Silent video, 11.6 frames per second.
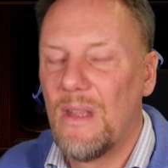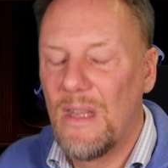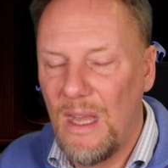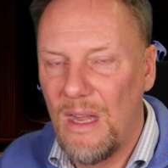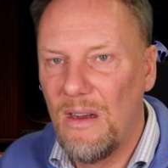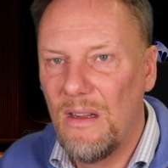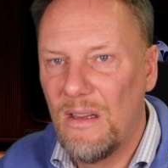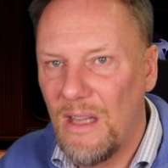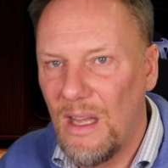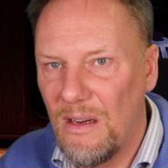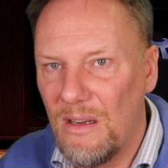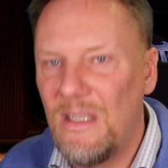can
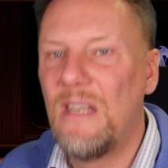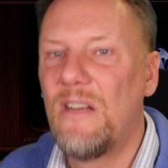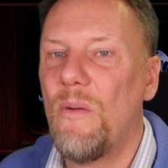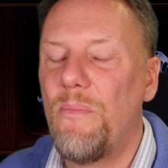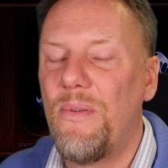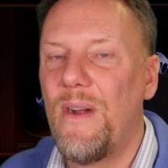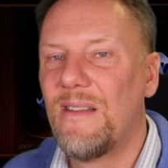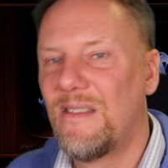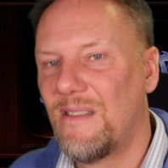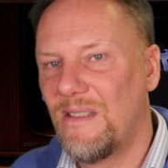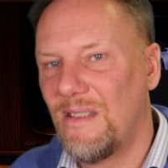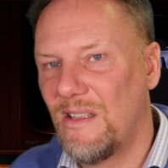
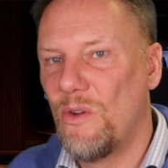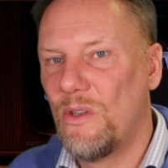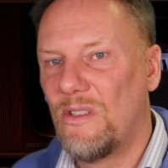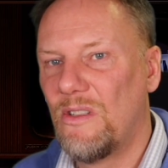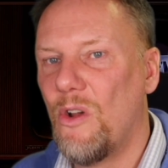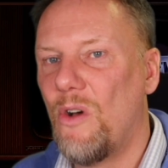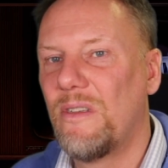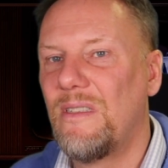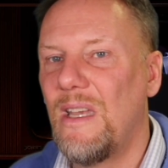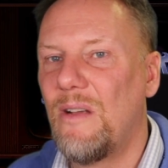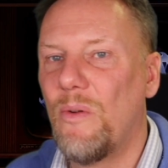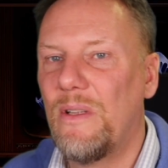decompress those long
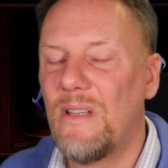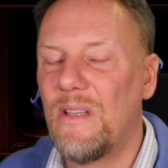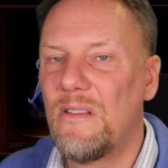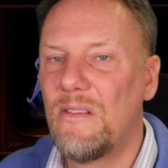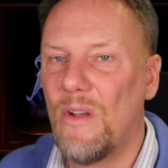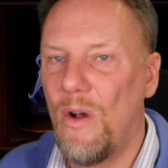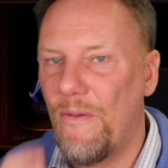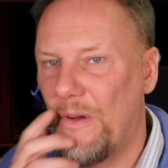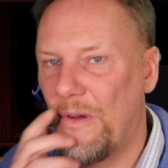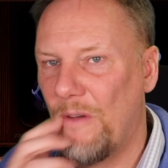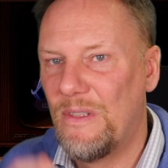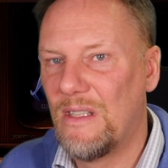sequences
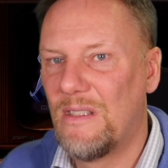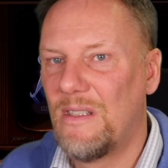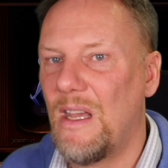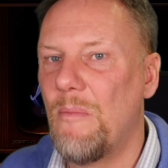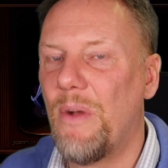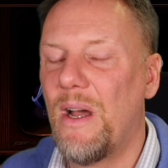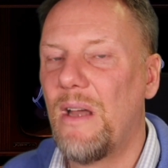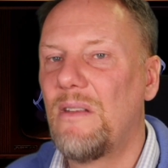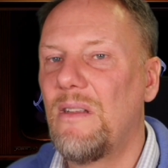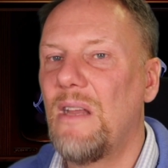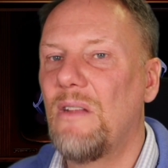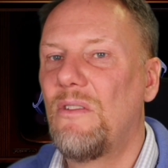of the same
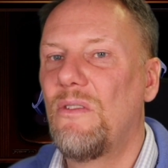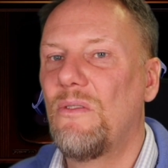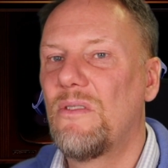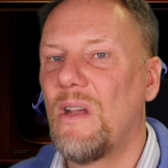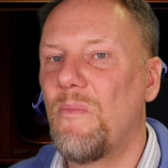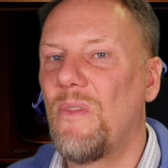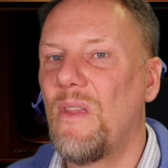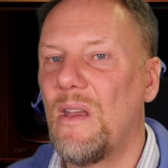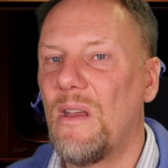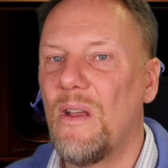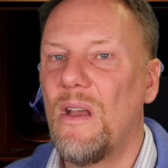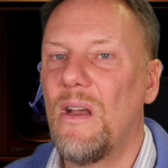byte into
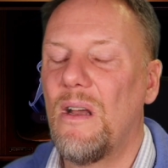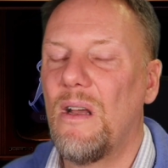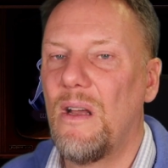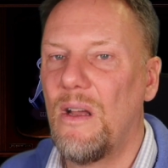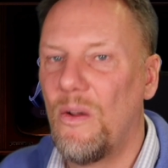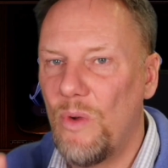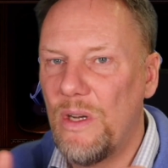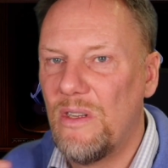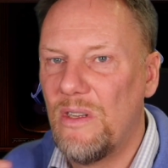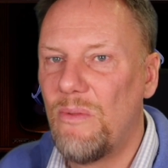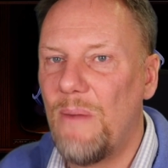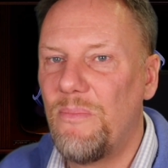something which
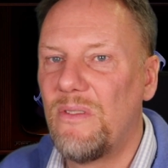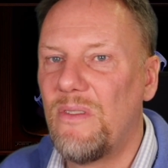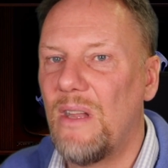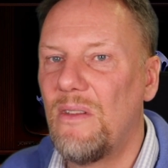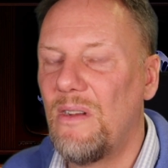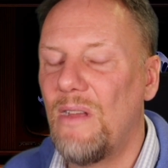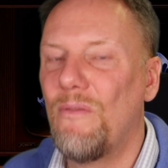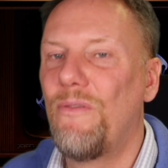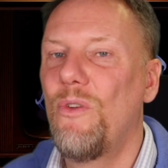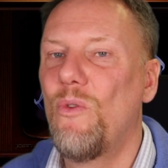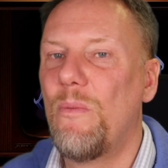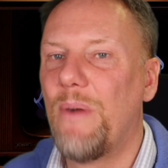is represented in
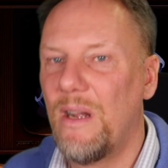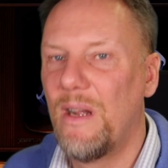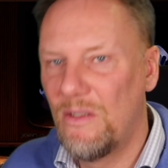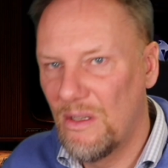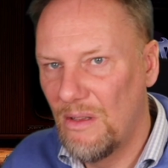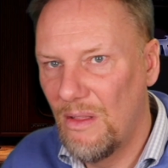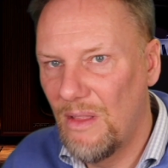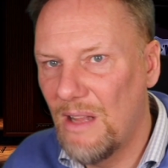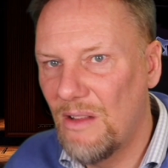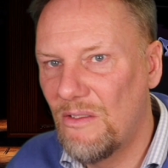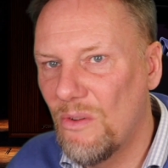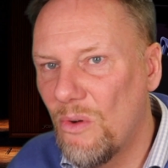fewer bytes.
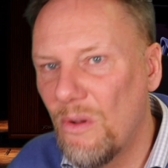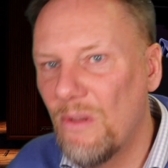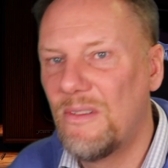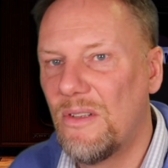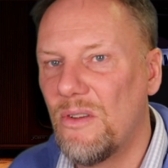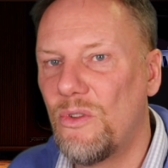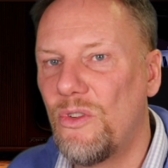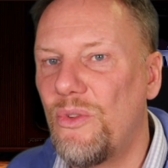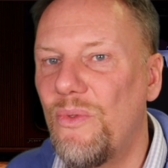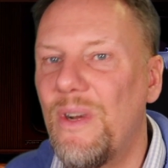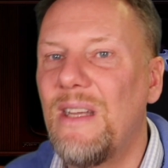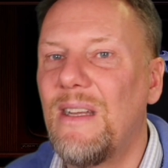That's also
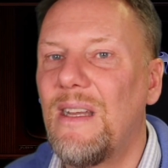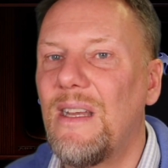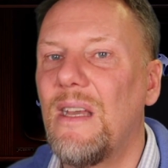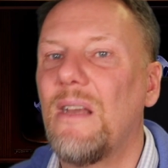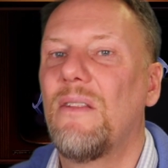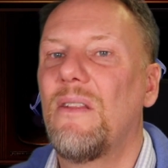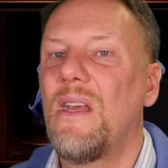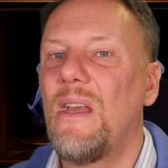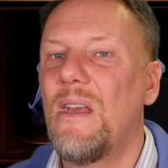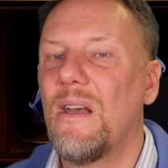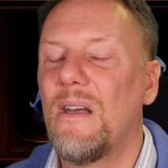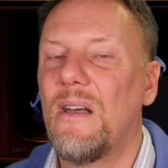shrinking
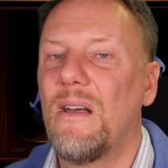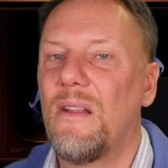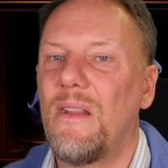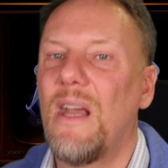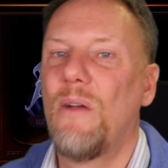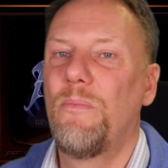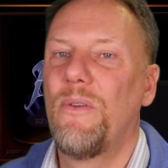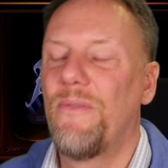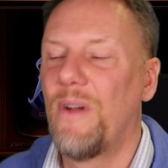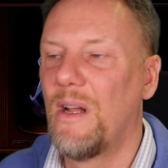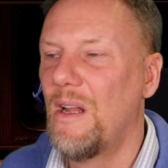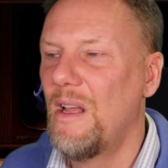the output
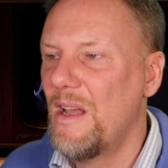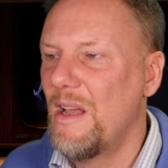file.